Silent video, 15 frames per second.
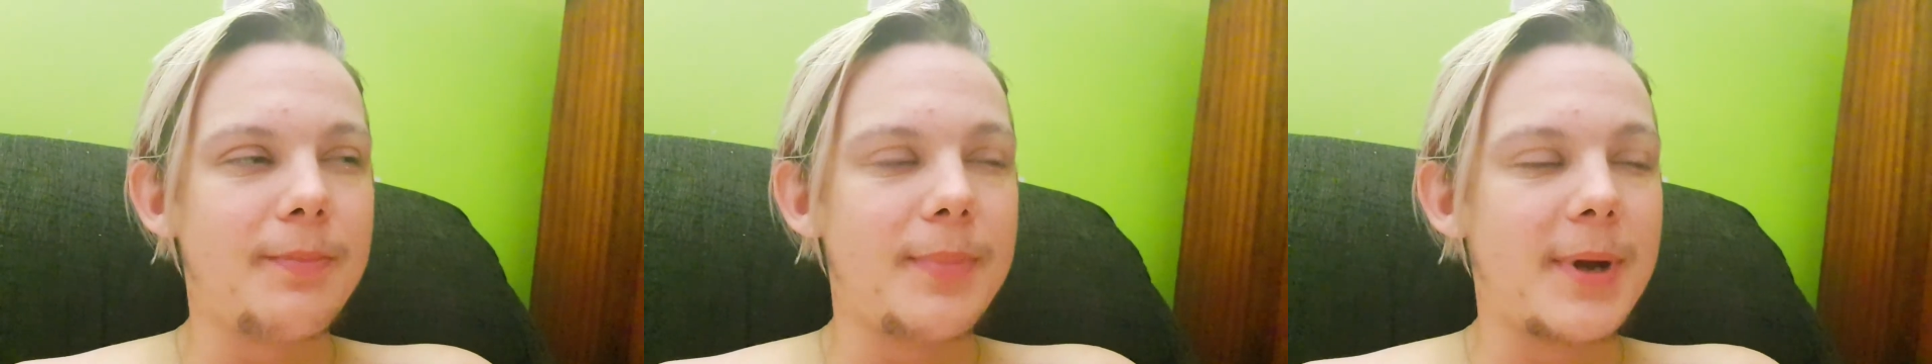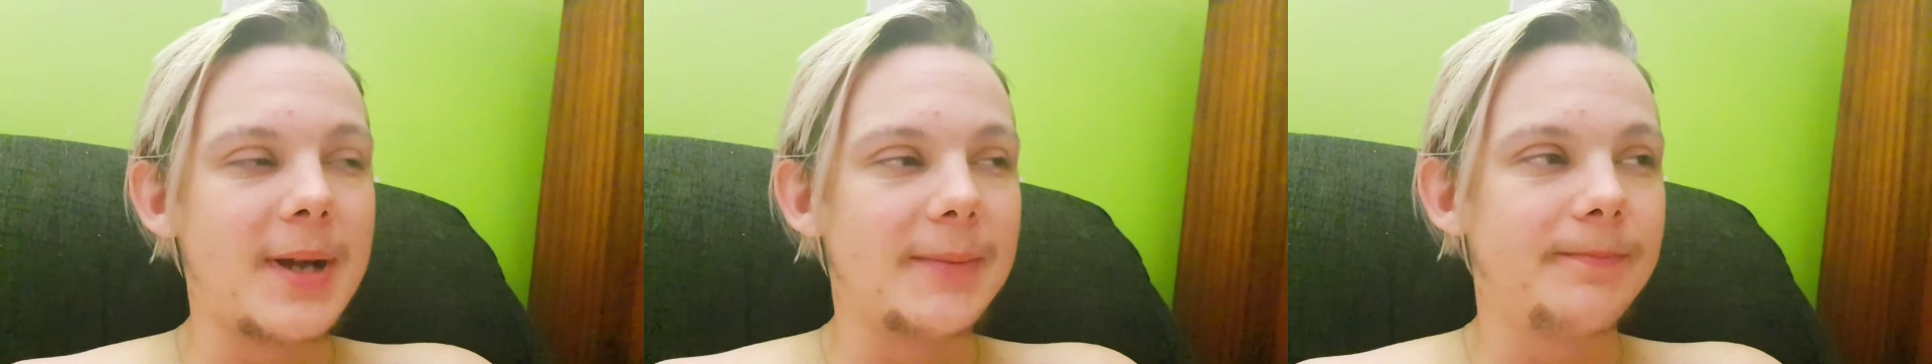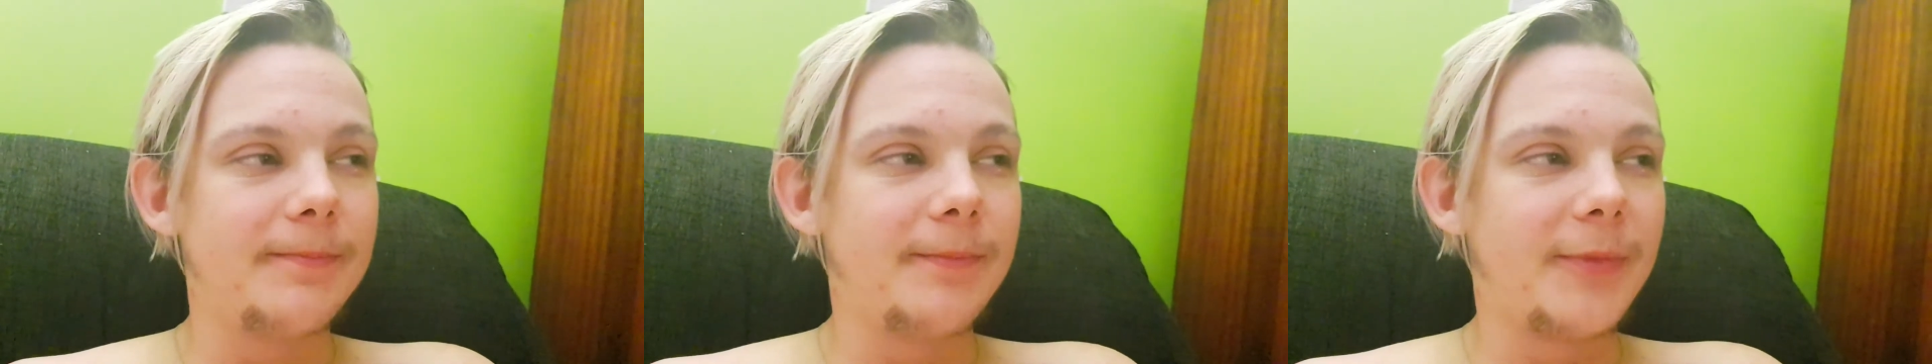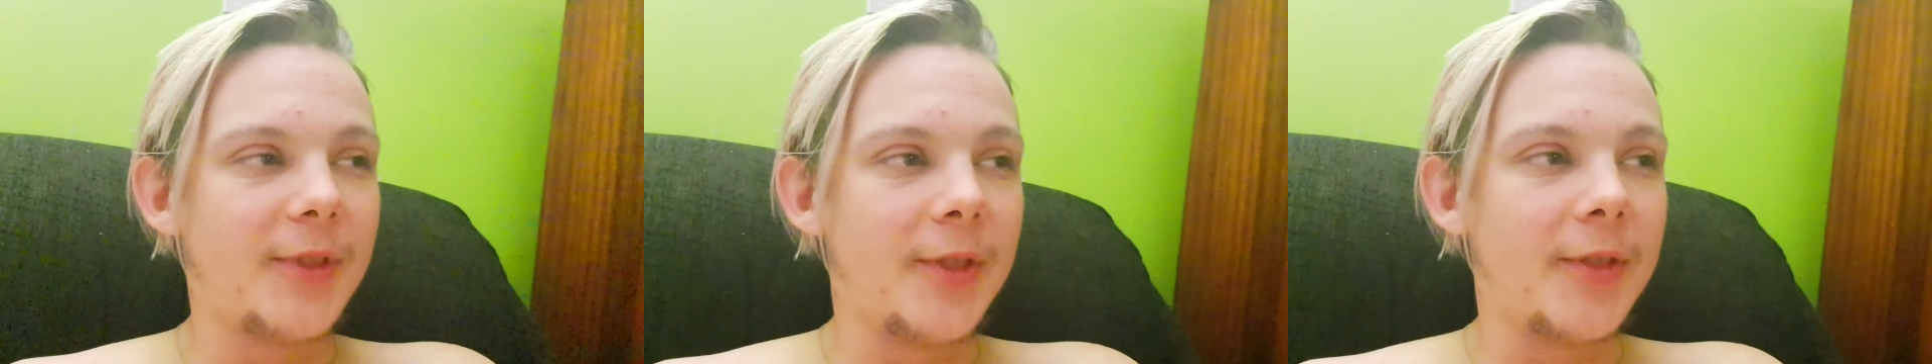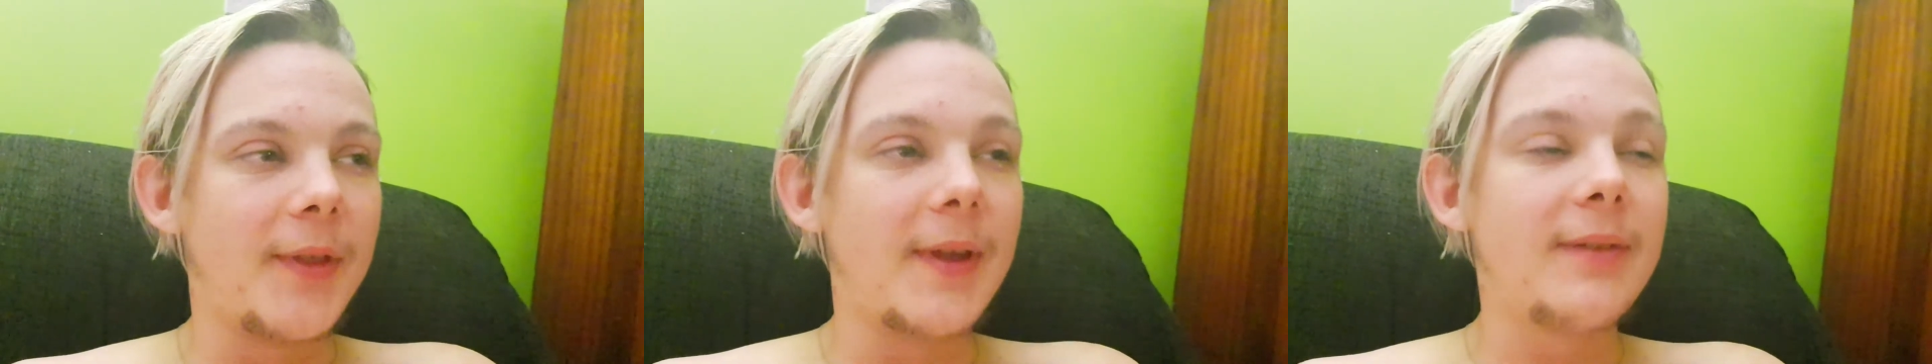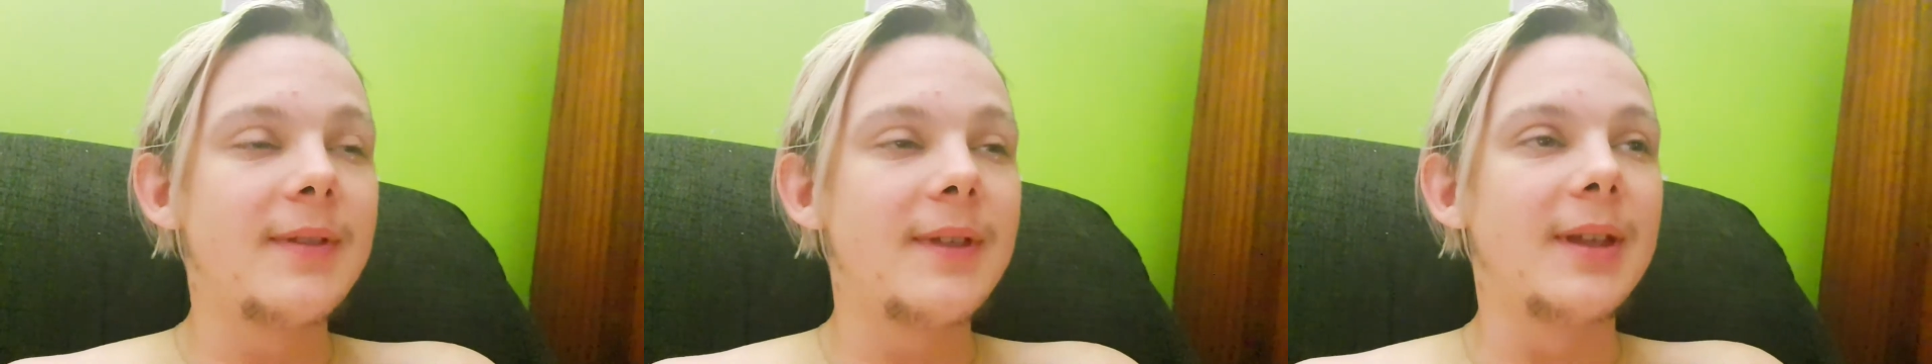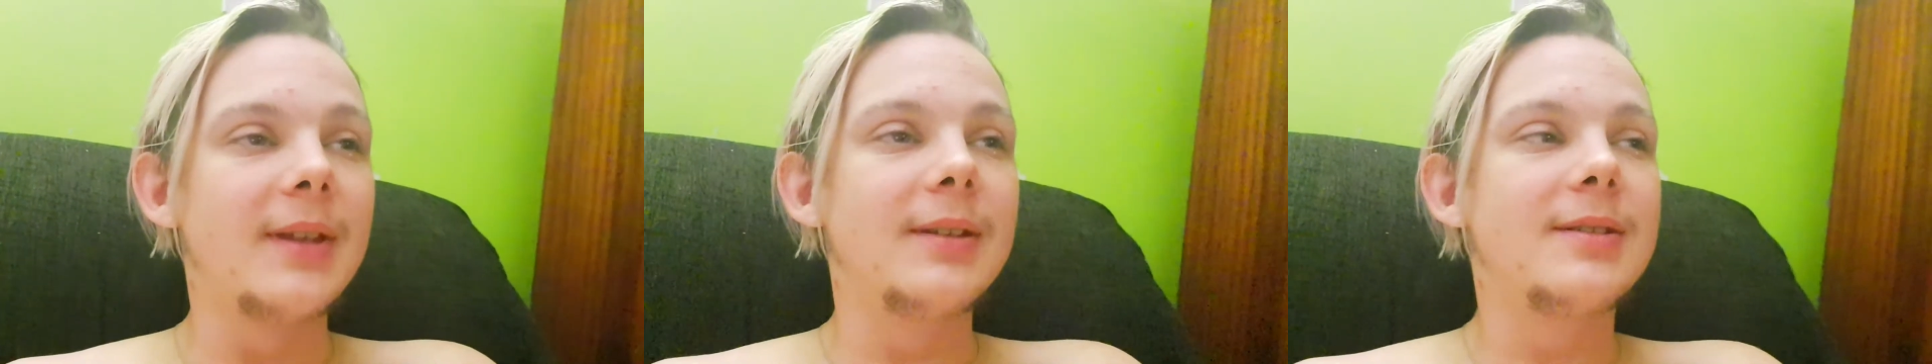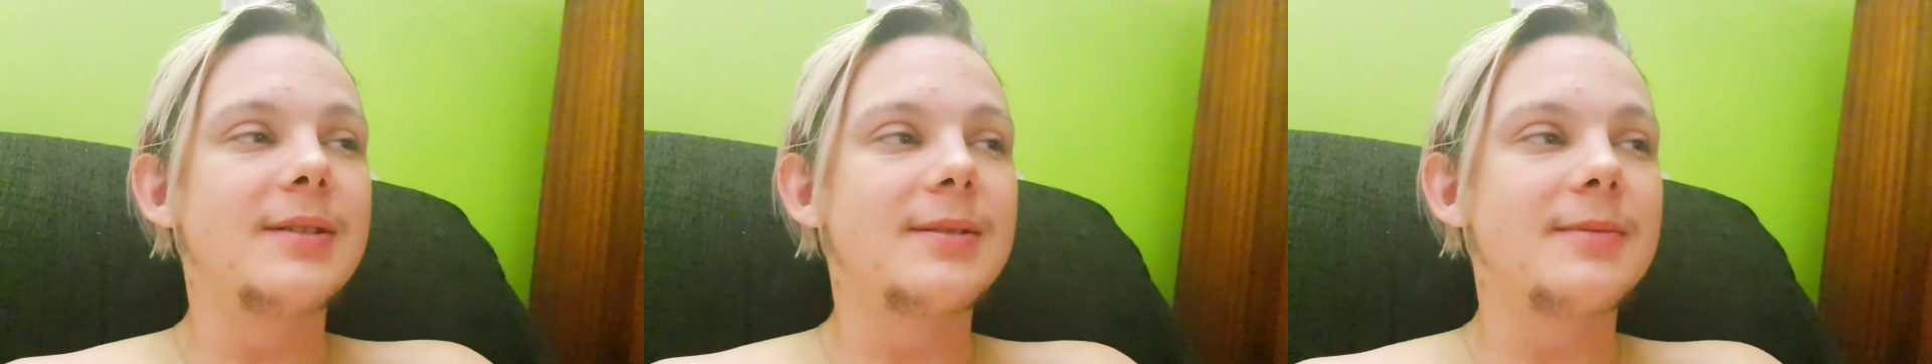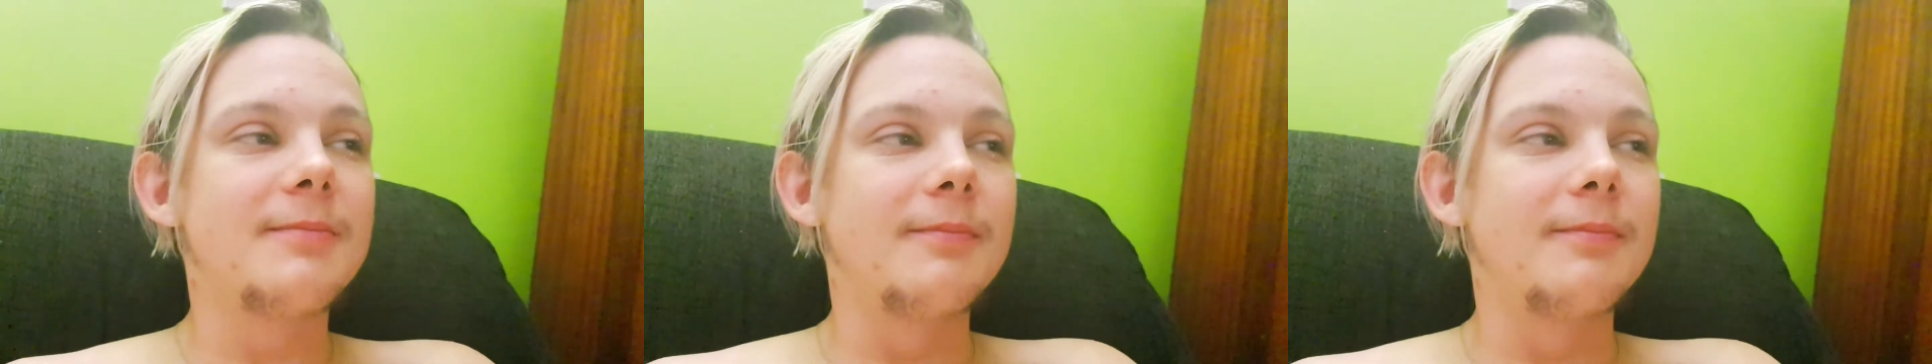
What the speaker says: But the thing that